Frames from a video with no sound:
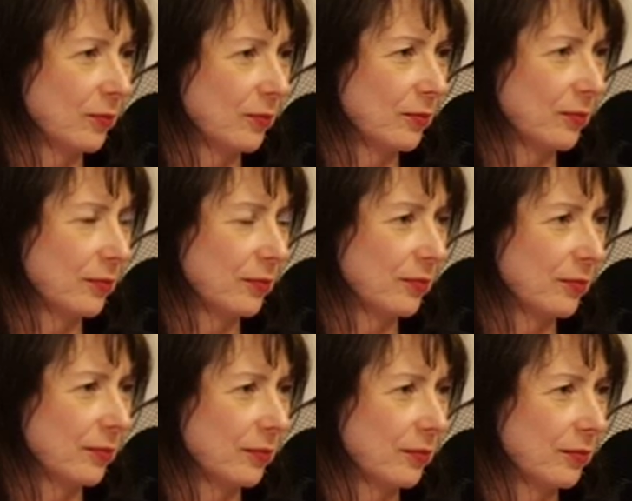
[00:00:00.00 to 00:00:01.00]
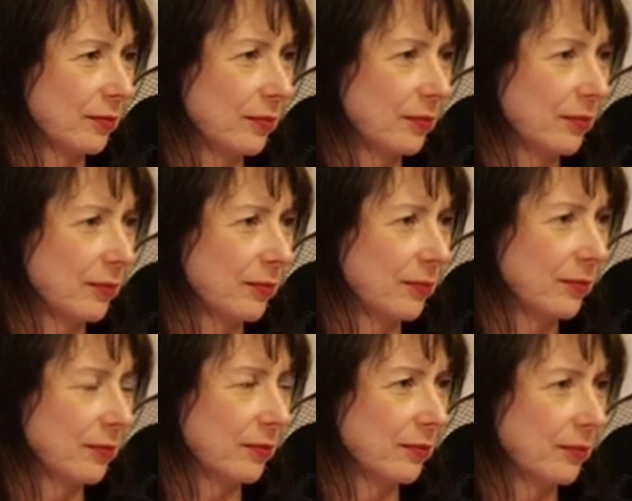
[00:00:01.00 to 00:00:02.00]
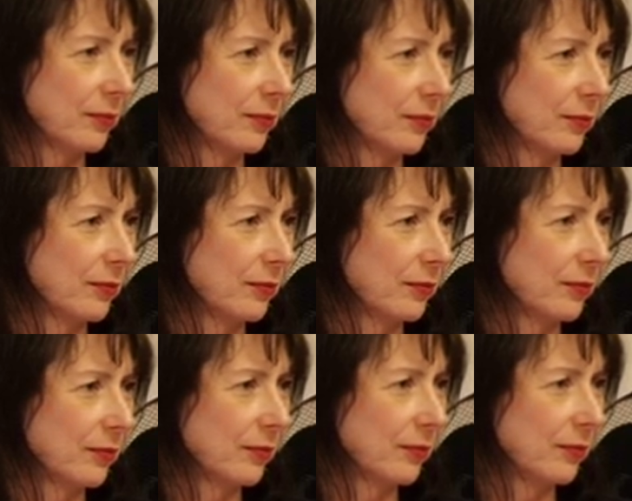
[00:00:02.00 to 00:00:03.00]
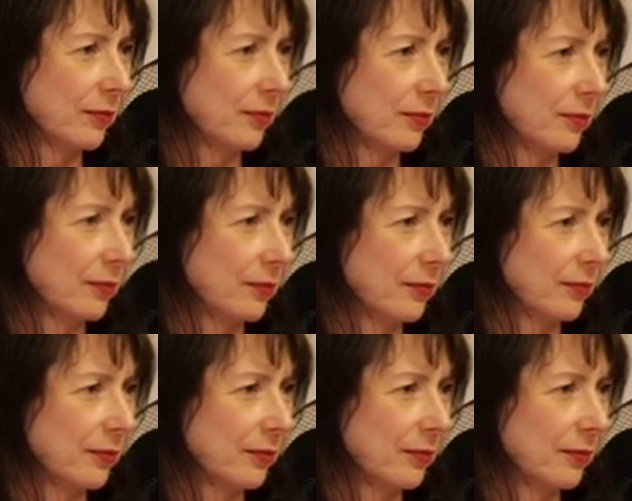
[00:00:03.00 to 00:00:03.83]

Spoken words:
[no speech]